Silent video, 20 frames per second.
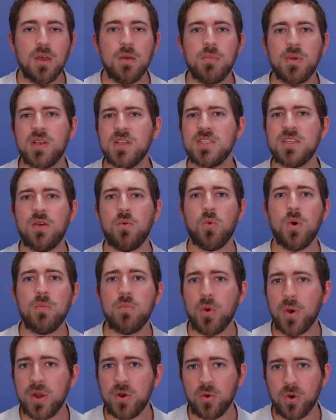because at one
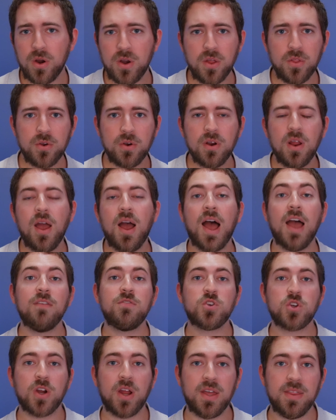point or another, I've
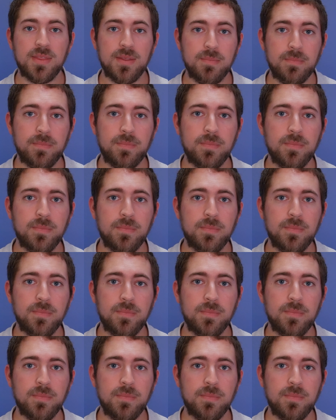tried them.